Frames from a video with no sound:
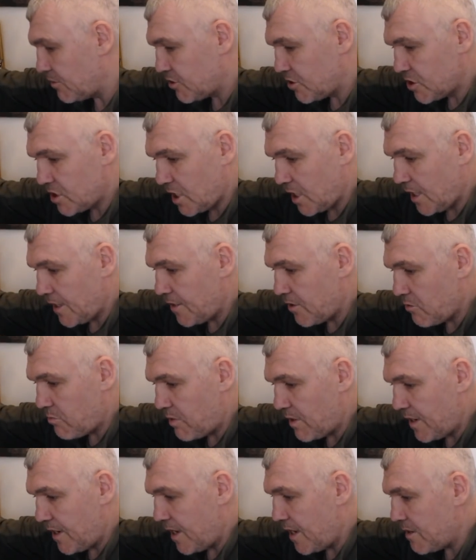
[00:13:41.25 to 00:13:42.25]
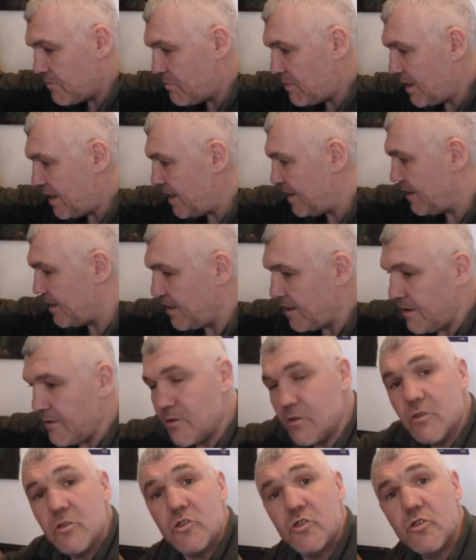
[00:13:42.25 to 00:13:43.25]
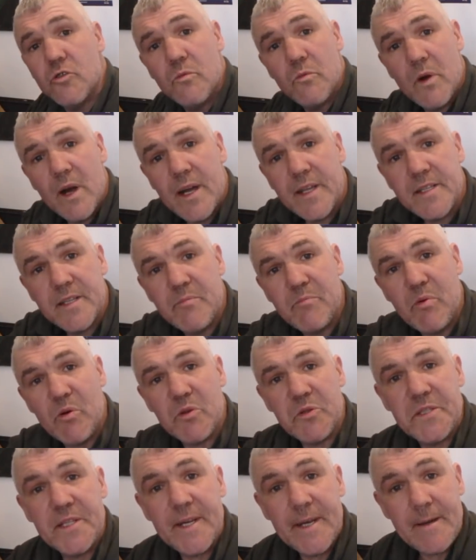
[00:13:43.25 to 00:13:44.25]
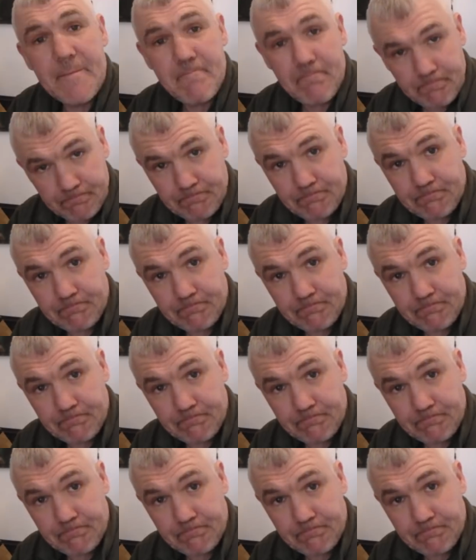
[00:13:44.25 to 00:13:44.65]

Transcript: I'll just clear up in here a bit and then I've got somewhere to put it.